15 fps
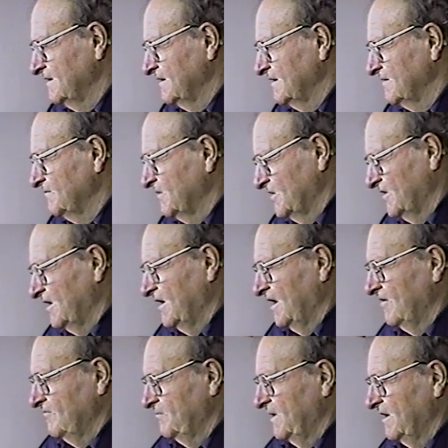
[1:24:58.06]
Yeah, but they'd
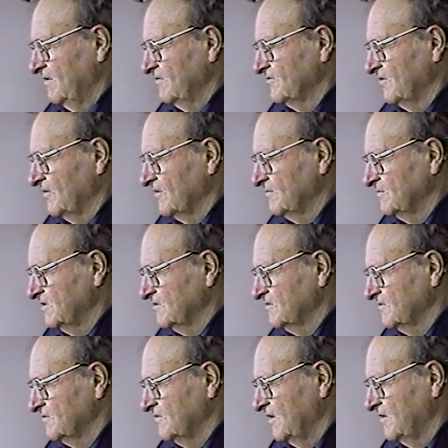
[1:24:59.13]
have bells on them just the
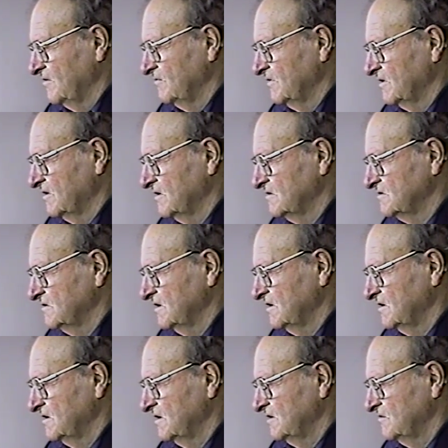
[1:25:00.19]
same because they
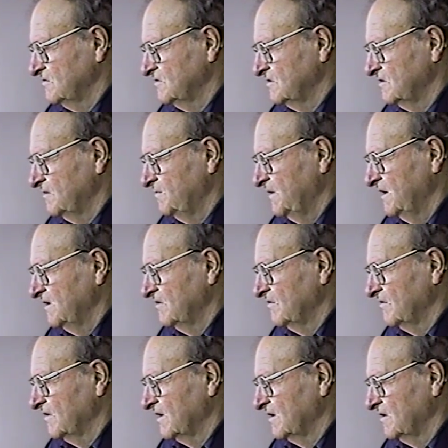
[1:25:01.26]
used to depend
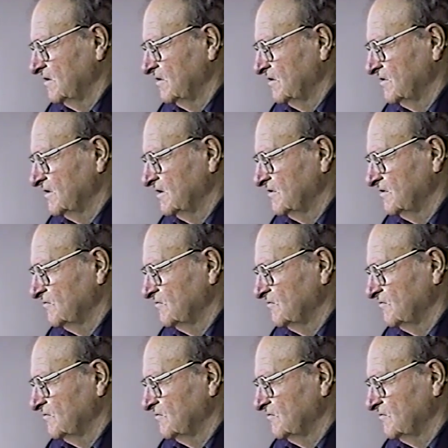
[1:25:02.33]
on that a lot. They'd